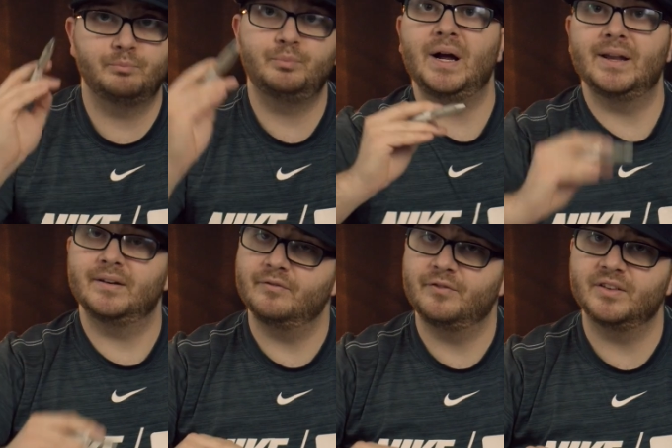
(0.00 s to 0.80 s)

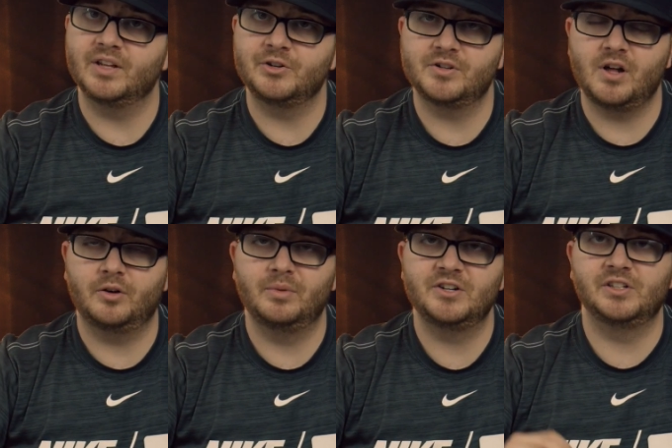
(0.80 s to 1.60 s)
But for this
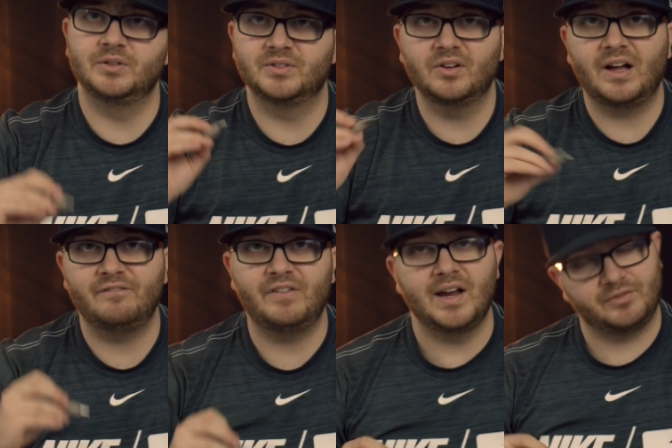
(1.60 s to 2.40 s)
$100 budget, you still
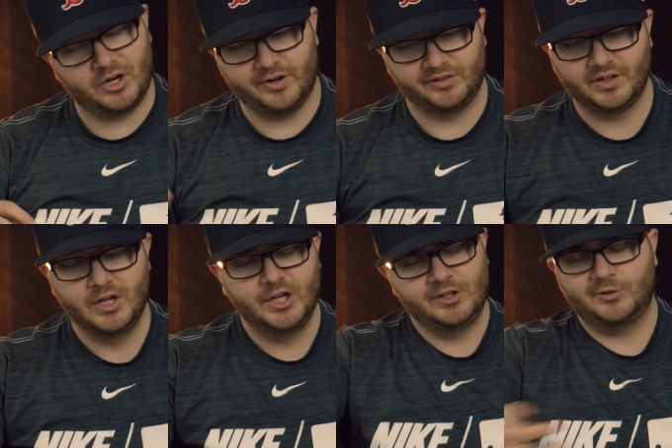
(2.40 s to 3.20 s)
got 5 cards.
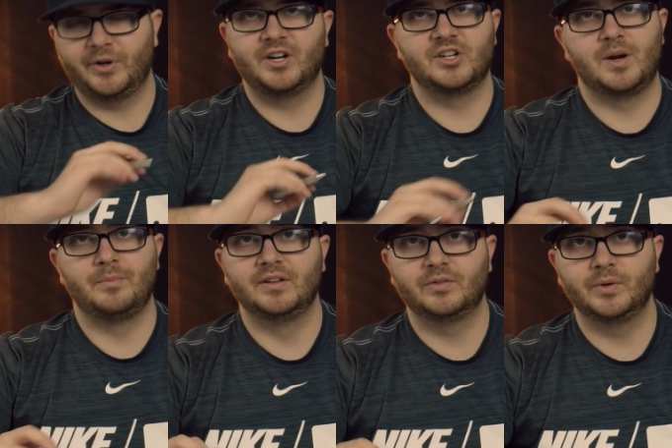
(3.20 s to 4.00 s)
So we're going to
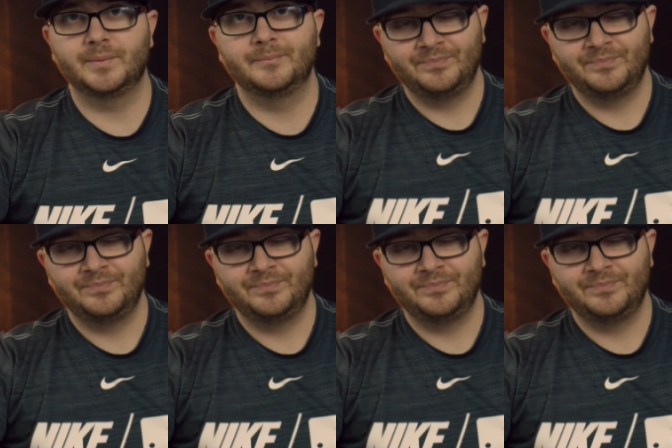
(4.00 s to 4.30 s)
jump into it.